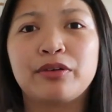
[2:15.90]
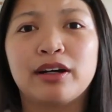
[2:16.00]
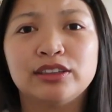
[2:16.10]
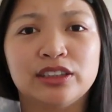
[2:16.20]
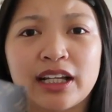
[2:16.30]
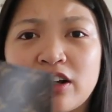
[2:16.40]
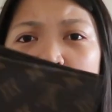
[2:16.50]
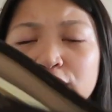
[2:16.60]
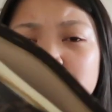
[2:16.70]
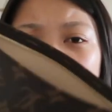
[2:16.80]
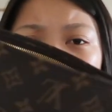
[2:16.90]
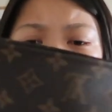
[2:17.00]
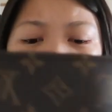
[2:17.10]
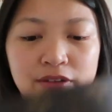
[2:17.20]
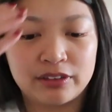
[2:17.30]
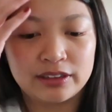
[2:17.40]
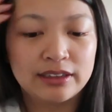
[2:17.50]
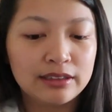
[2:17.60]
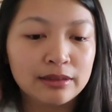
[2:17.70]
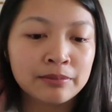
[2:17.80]
it around to like coffee shop or whatever.
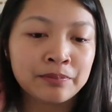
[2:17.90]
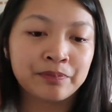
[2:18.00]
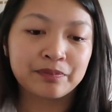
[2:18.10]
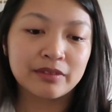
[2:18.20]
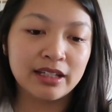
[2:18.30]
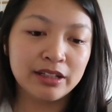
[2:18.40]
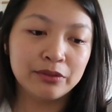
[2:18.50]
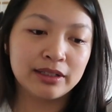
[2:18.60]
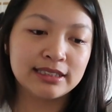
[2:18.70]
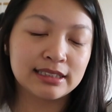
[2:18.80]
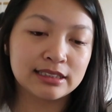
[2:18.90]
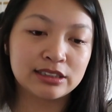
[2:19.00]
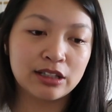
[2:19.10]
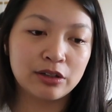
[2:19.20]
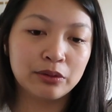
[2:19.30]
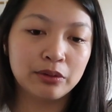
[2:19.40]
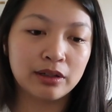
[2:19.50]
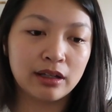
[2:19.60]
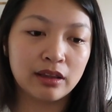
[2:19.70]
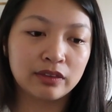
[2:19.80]
Anyways,
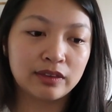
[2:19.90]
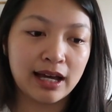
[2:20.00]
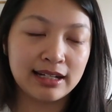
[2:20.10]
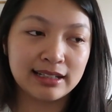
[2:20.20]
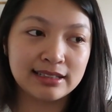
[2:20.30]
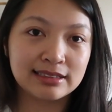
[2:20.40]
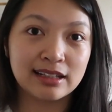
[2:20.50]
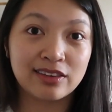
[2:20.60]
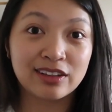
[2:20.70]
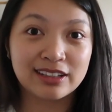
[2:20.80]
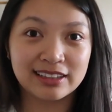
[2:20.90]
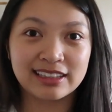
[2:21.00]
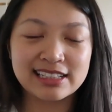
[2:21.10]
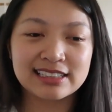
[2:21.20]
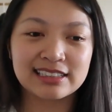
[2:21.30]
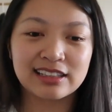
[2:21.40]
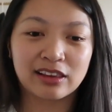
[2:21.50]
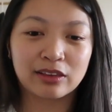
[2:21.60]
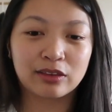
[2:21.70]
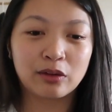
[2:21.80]
so that is the good things.
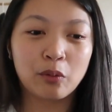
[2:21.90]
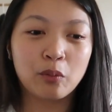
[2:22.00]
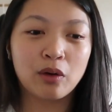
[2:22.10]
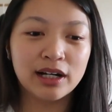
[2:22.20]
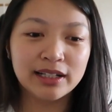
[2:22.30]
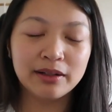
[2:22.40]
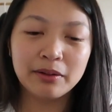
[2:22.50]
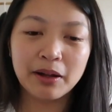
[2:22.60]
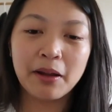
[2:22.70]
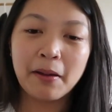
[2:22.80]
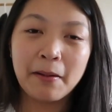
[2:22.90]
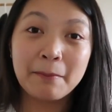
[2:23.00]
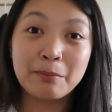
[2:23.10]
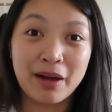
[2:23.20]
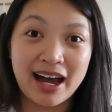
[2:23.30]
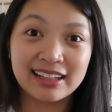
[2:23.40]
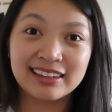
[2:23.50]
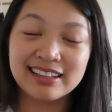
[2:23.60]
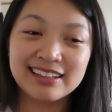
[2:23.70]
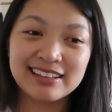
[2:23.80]
The one bad
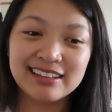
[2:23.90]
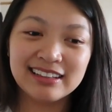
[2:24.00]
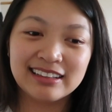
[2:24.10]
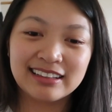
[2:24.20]
thing